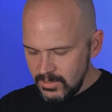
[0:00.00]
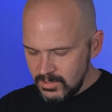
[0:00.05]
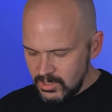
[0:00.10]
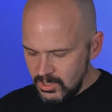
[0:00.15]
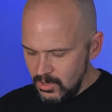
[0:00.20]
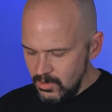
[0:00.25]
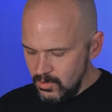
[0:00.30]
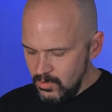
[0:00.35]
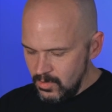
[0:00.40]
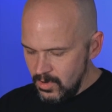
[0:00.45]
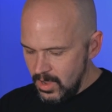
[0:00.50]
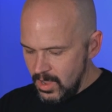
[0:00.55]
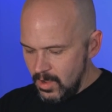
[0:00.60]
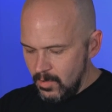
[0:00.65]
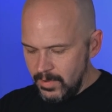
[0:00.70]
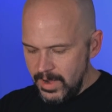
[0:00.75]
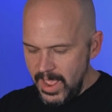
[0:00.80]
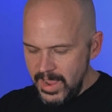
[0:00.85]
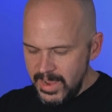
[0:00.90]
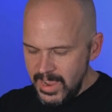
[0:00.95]
So
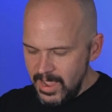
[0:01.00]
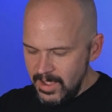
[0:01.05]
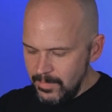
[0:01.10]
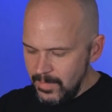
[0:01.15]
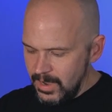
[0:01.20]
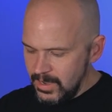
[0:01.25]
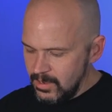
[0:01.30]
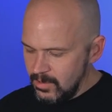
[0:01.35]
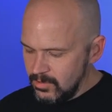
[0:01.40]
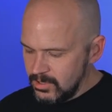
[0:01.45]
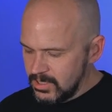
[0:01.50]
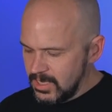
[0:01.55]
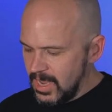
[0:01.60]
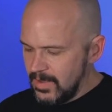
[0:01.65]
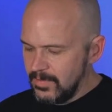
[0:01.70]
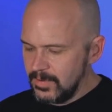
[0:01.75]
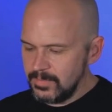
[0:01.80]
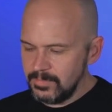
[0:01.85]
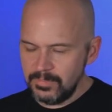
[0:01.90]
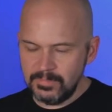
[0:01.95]
when I got my
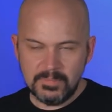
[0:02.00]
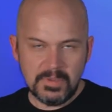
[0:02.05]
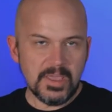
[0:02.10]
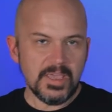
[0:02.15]
U7